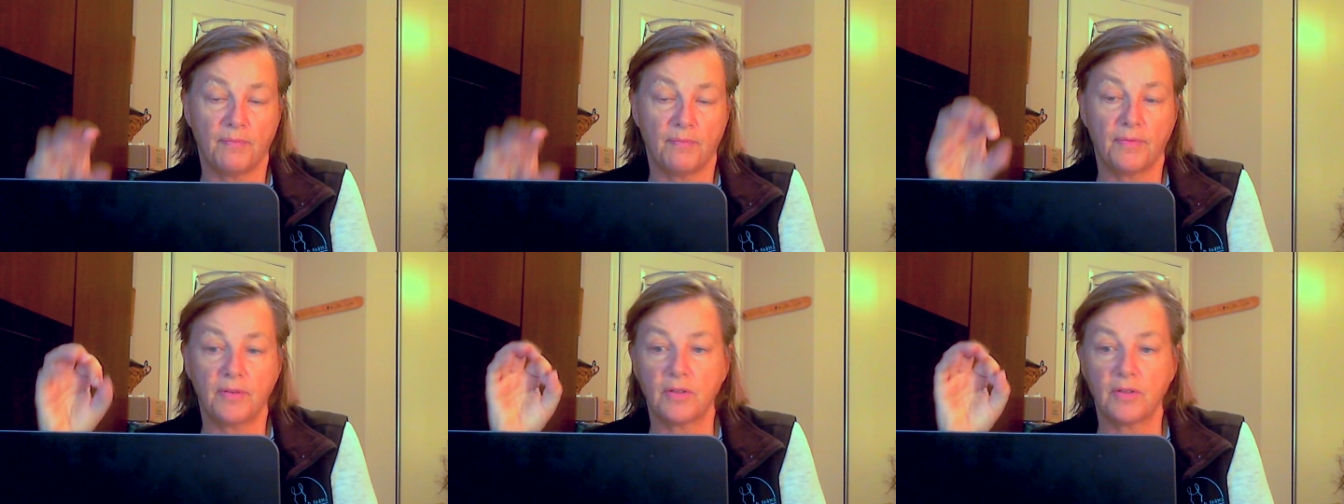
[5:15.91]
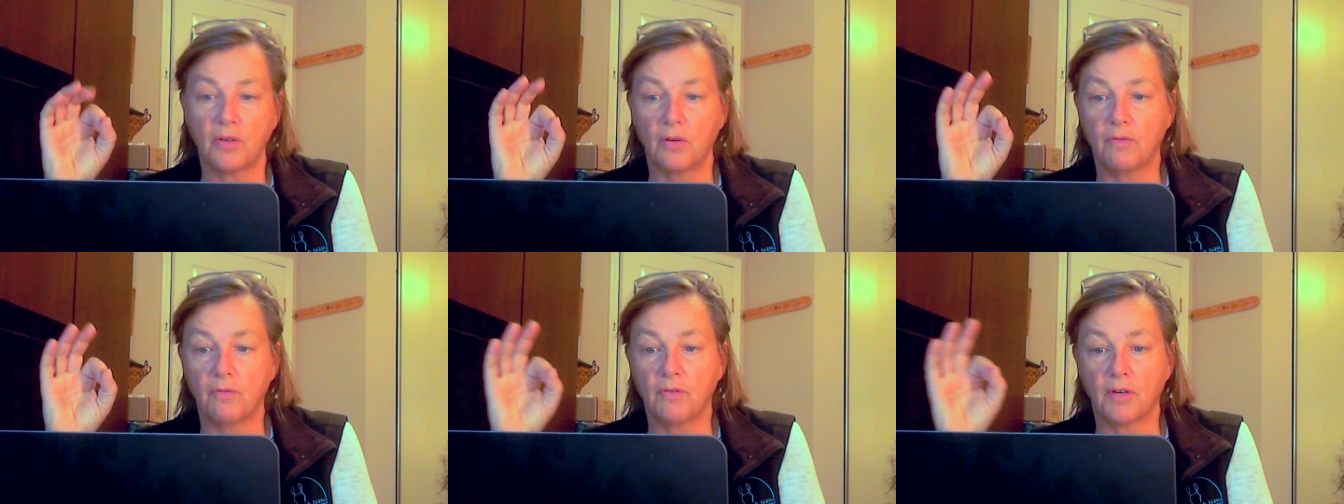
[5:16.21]

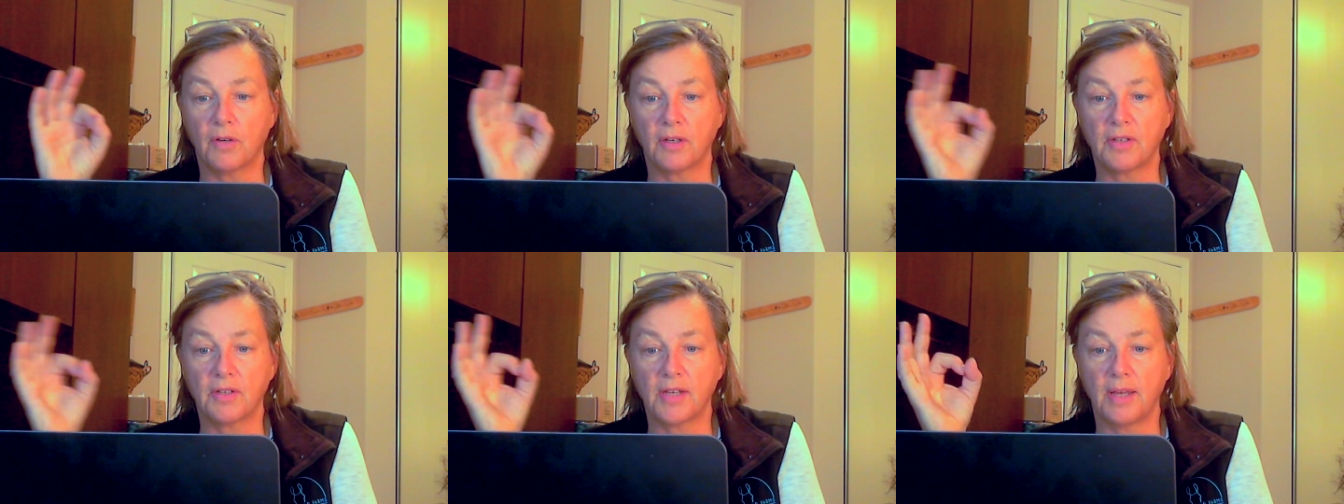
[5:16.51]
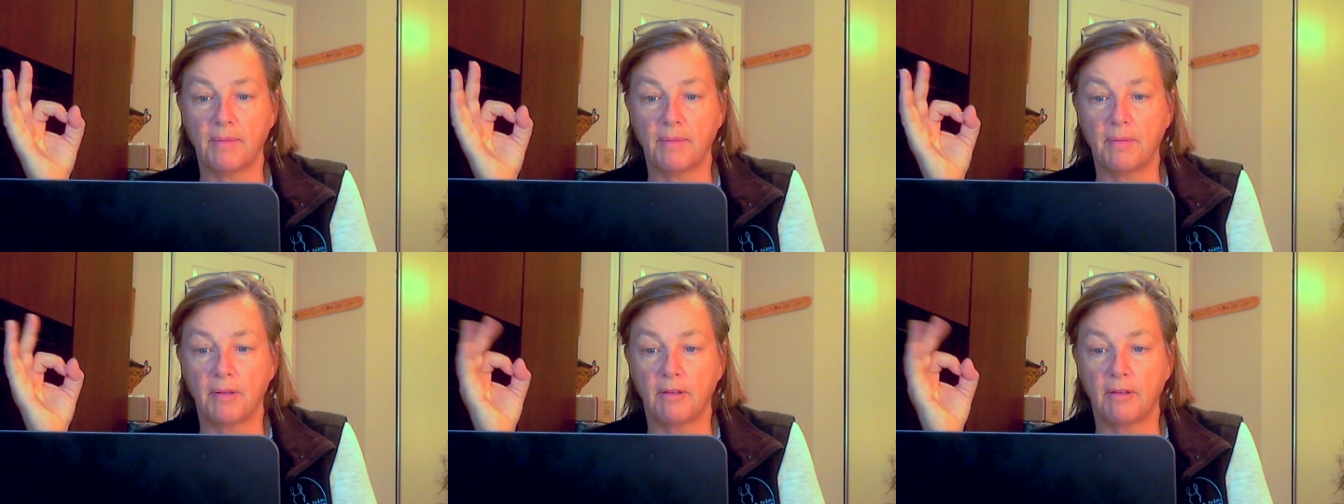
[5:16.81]
So for
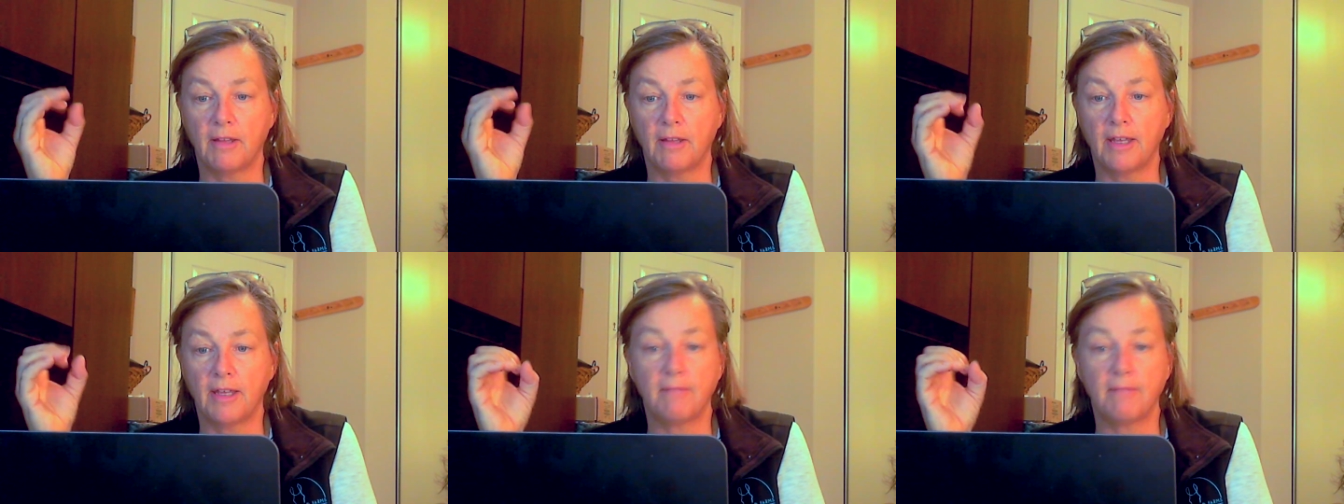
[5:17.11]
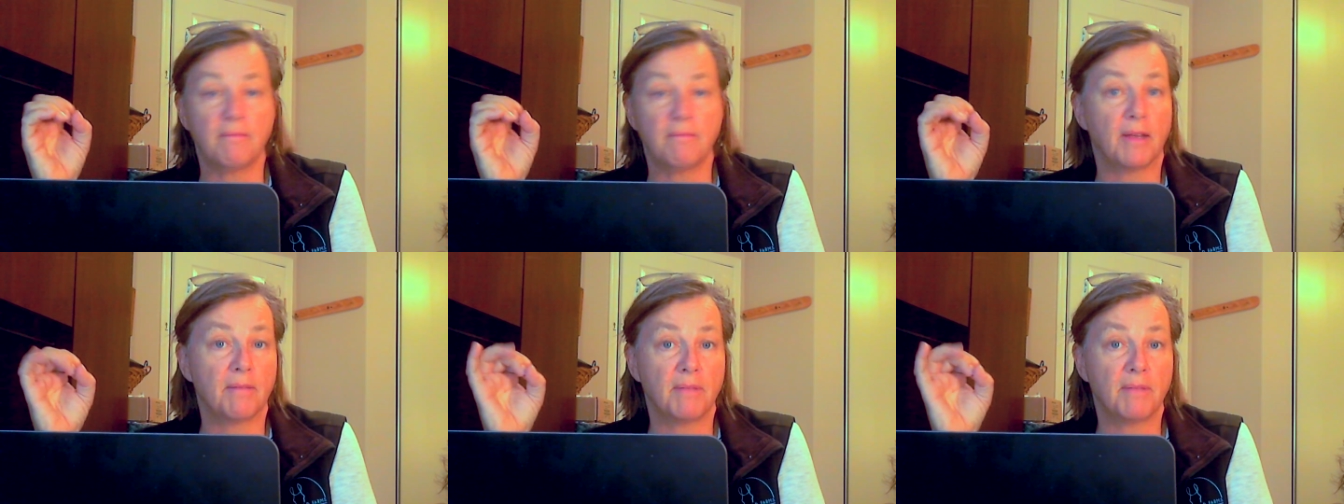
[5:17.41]
example,
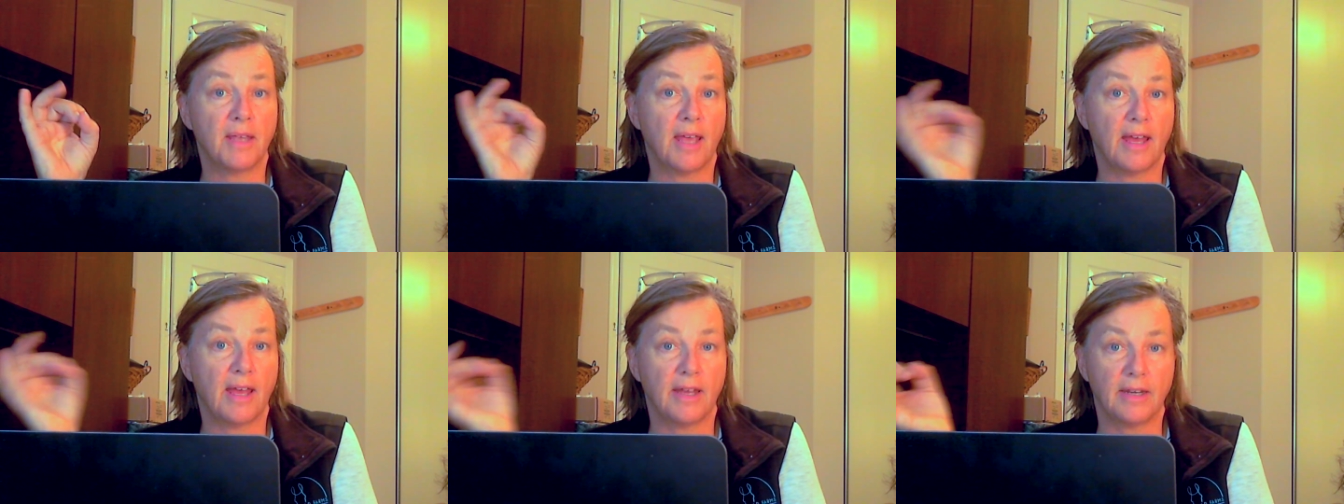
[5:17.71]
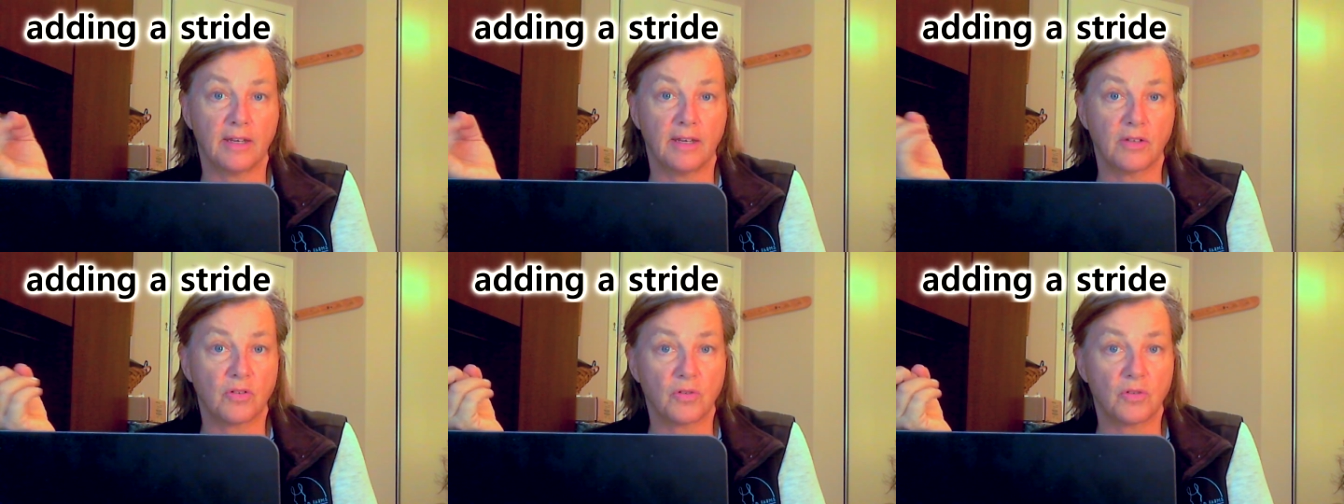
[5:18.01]
it might be
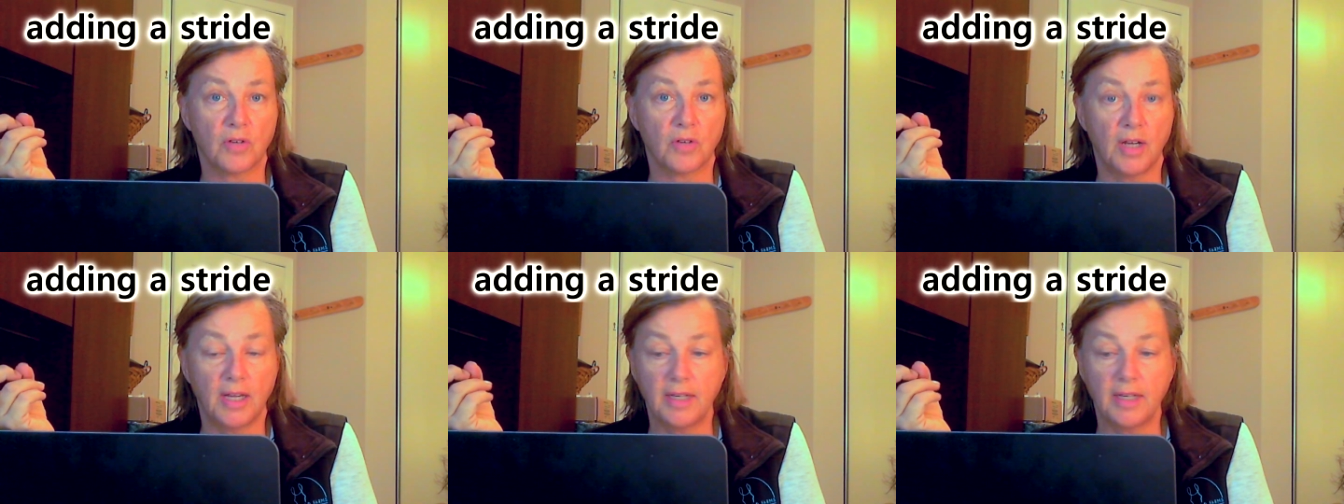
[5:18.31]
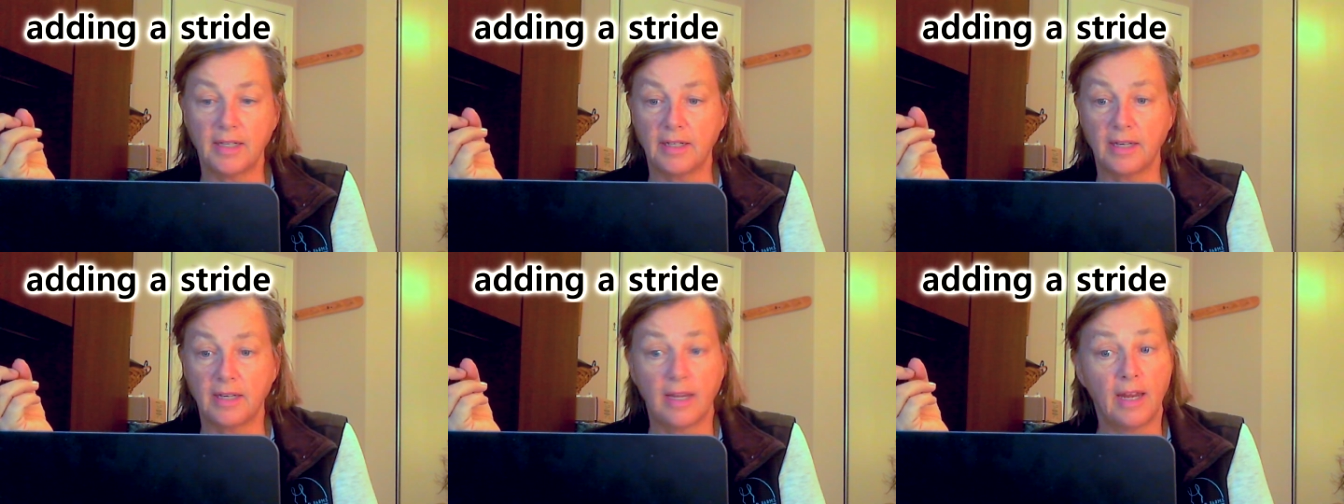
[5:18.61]
adding a
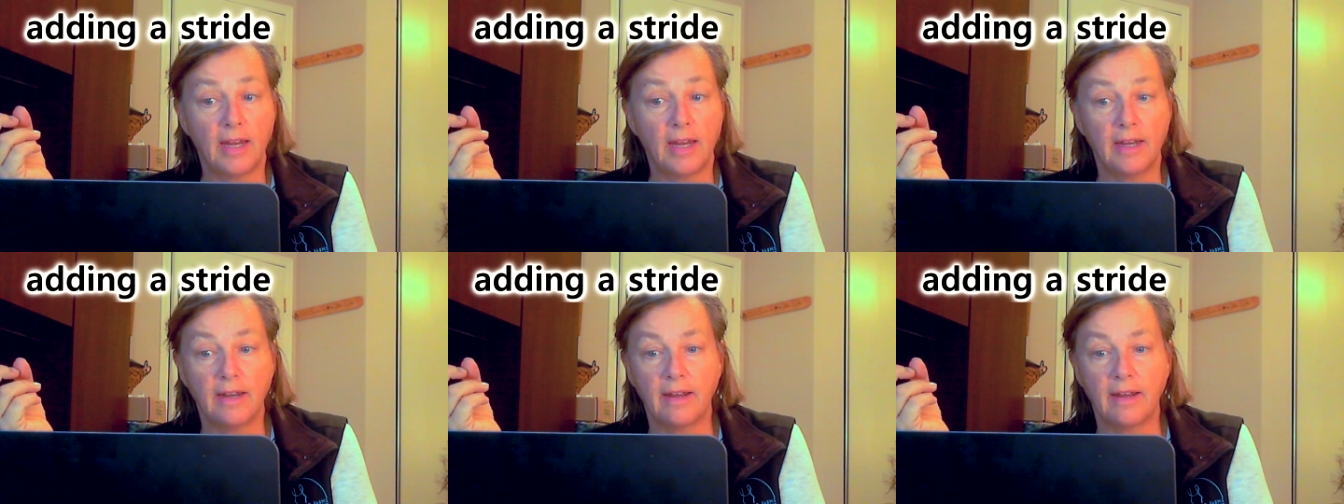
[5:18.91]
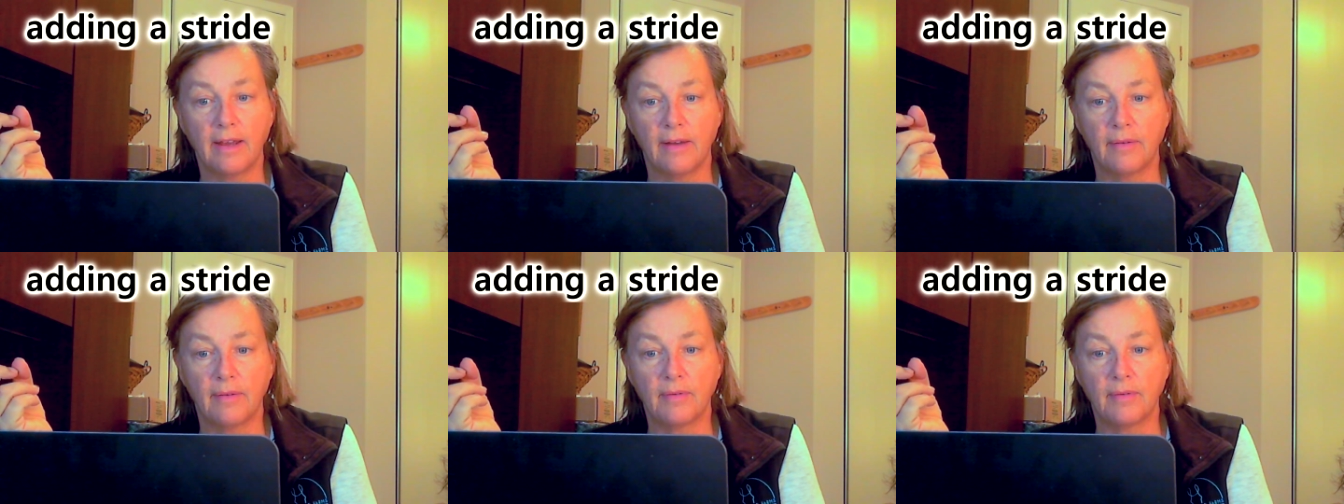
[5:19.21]
stride and an in and
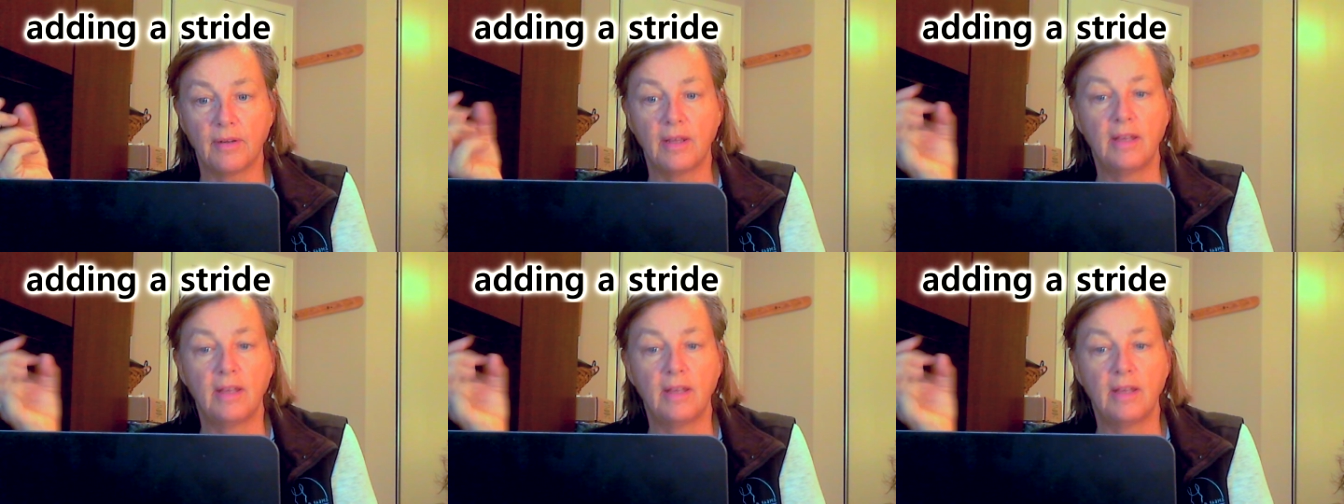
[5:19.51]
out,